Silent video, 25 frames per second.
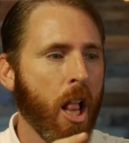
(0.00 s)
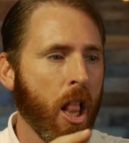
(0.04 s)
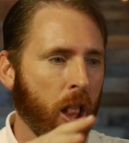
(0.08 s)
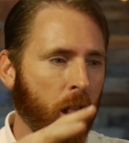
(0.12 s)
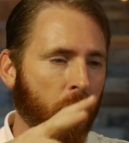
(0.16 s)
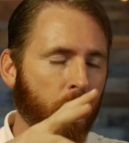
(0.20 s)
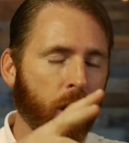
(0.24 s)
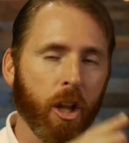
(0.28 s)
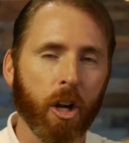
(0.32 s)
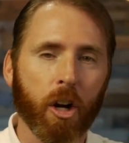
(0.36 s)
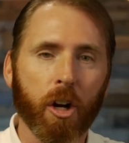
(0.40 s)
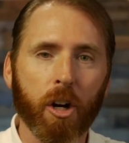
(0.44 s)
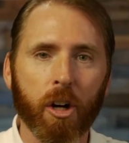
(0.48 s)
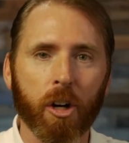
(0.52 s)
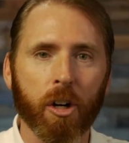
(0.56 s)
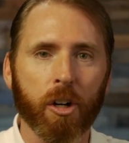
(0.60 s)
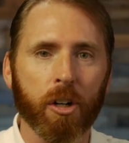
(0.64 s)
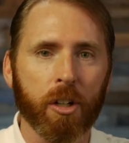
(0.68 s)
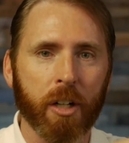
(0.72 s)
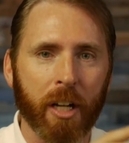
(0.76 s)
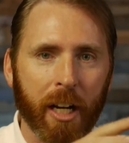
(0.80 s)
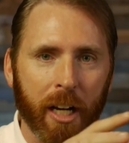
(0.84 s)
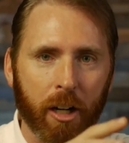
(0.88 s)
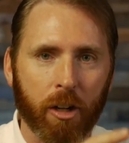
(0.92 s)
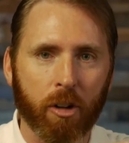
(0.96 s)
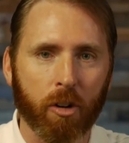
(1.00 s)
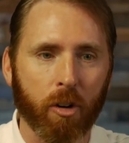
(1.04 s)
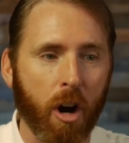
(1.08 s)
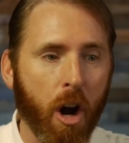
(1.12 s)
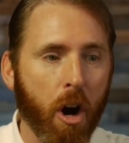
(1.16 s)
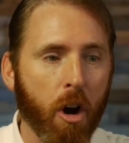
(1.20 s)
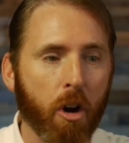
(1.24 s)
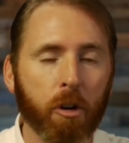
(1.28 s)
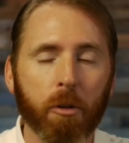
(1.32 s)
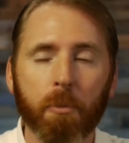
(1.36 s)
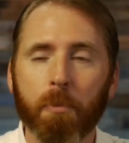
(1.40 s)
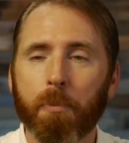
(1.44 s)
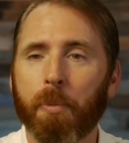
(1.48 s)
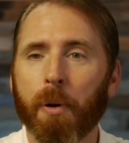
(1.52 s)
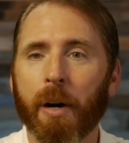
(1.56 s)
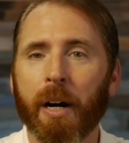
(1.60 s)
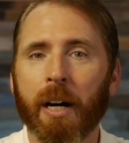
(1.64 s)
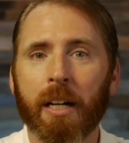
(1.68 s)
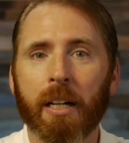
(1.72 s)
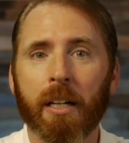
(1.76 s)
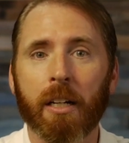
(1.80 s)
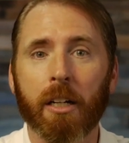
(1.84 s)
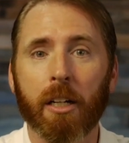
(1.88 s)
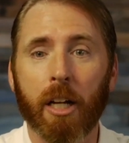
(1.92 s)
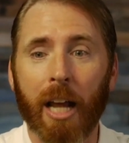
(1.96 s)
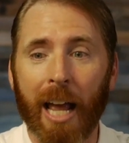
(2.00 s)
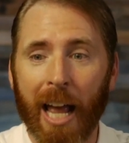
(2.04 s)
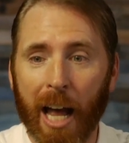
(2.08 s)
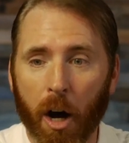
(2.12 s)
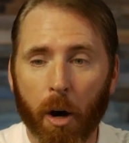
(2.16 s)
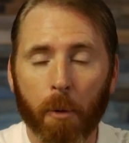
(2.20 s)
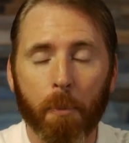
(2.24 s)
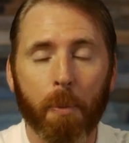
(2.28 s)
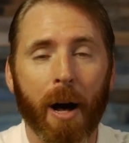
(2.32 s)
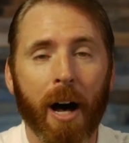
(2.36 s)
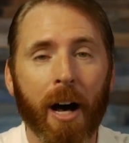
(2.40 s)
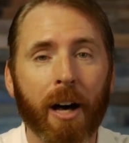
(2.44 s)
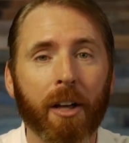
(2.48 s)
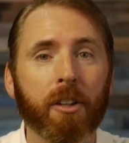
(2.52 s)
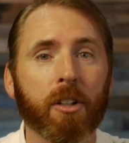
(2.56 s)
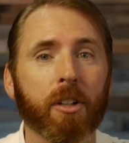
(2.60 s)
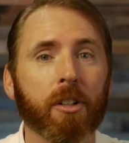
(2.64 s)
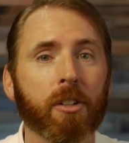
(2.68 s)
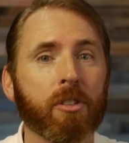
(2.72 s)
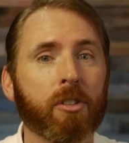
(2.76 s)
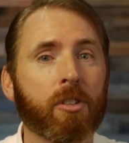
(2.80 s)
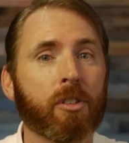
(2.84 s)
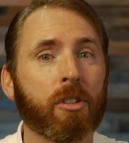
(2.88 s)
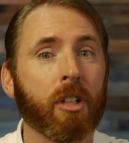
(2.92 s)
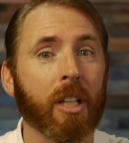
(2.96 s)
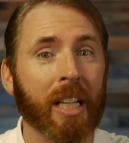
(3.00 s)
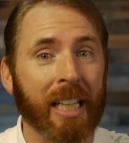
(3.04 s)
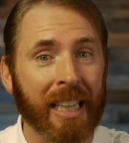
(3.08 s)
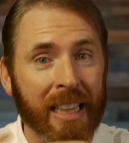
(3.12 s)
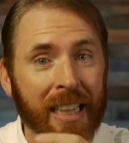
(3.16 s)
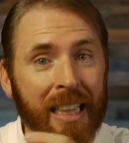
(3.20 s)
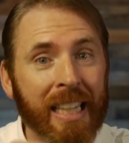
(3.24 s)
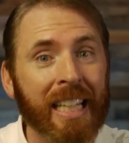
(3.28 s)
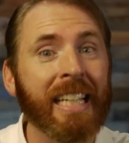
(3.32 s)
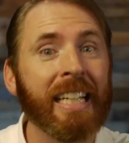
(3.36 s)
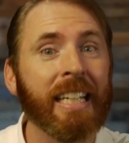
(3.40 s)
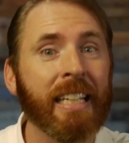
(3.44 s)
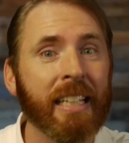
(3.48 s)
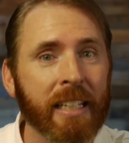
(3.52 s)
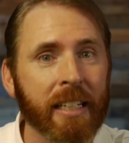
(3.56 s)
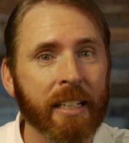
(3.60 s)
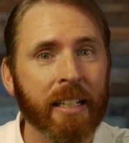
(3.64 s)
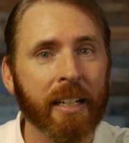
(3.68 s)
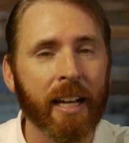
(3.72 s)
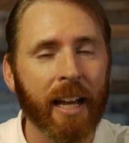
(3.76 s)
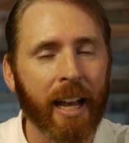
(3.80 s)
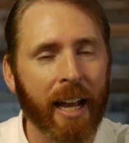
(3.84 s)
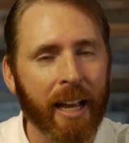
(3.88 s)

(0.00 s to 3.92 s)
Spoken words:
learn and grow, but help others lead.